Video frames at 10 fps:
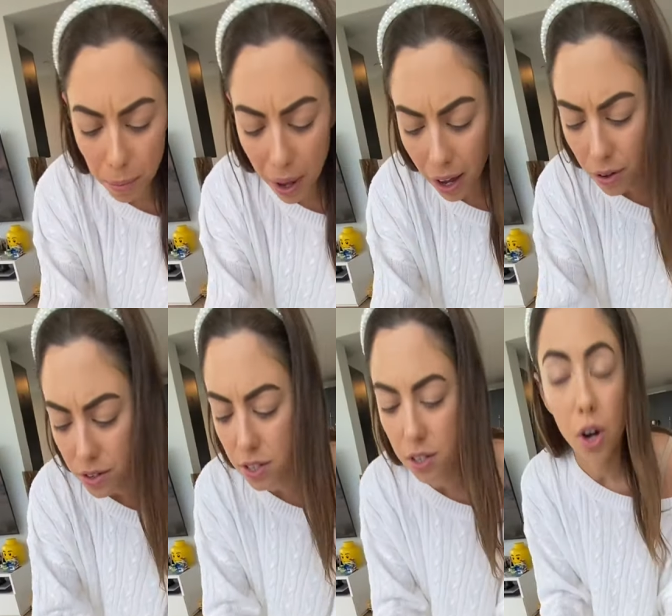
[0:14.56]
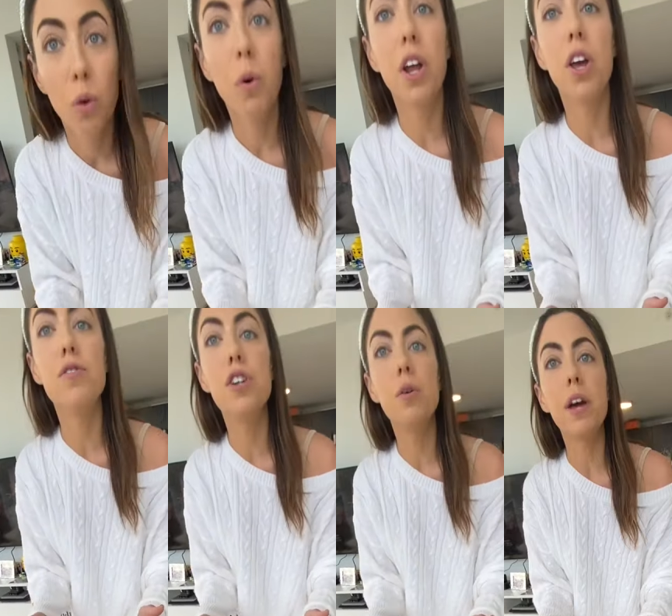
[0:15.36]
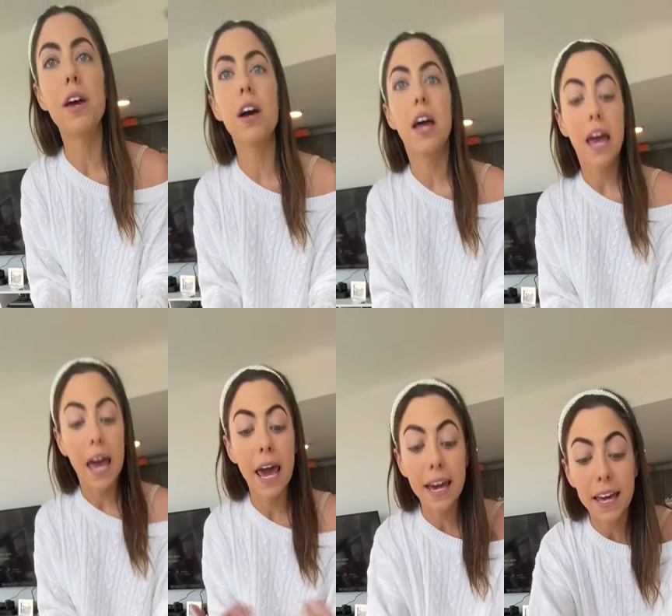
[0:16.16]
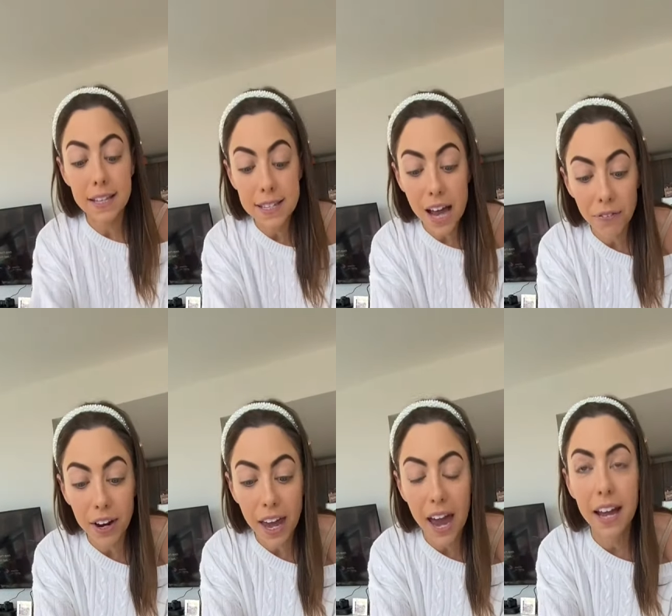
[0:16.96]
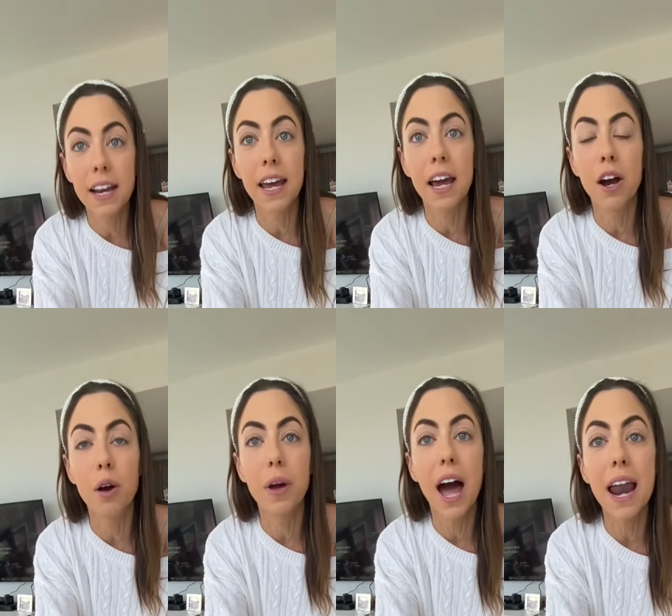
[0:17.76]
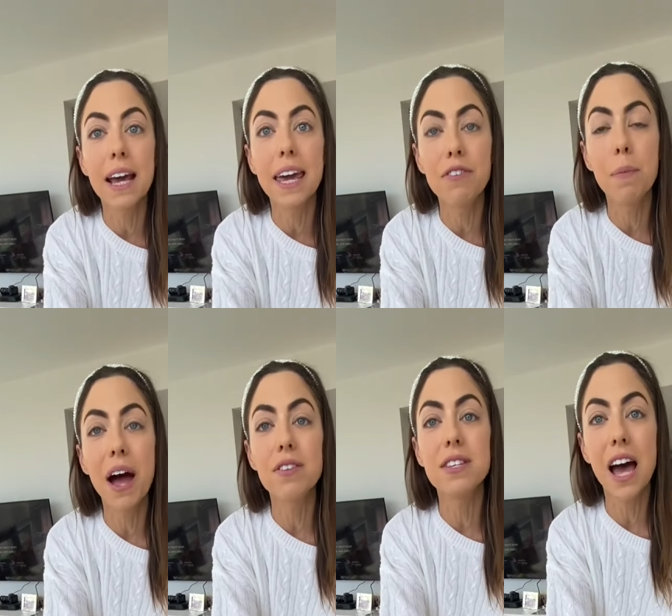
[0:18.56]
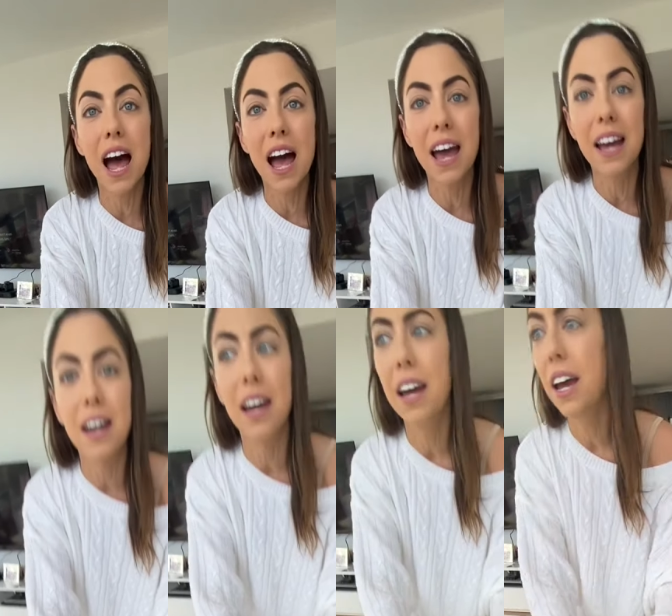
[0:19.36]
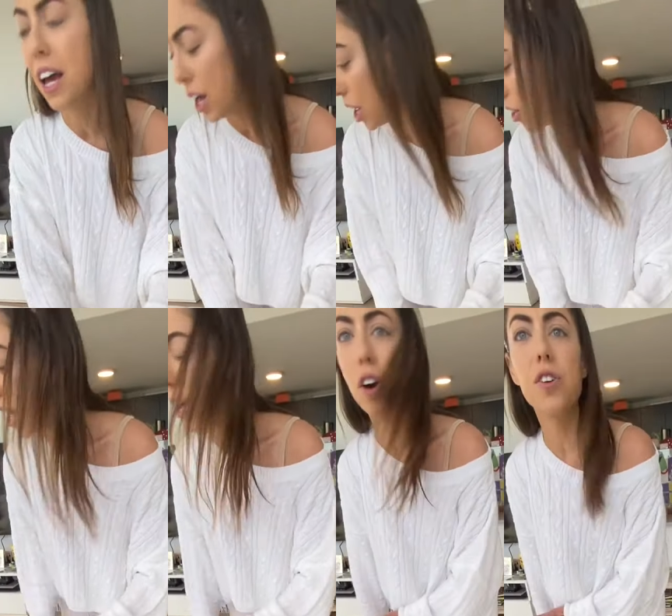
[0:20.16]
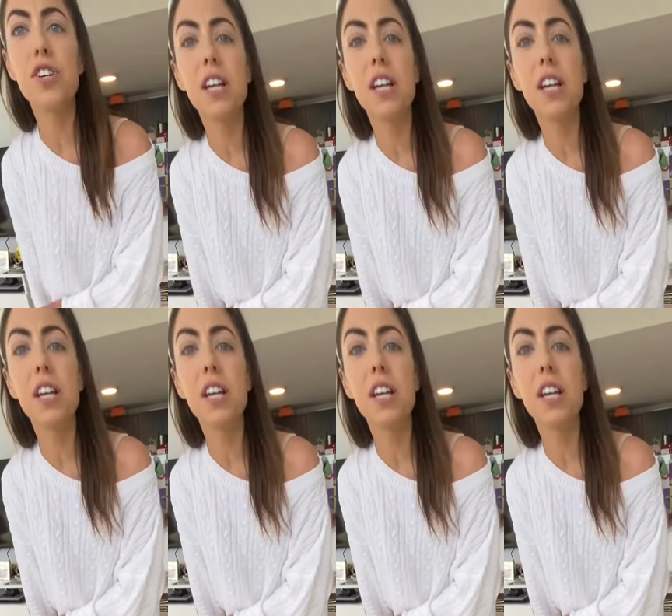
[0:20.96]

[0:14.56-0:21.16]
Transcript: No, no, no, no. Because if you open it, because what if you... Yes, but what if you open it and Gucci eats it? Alicia, I need you...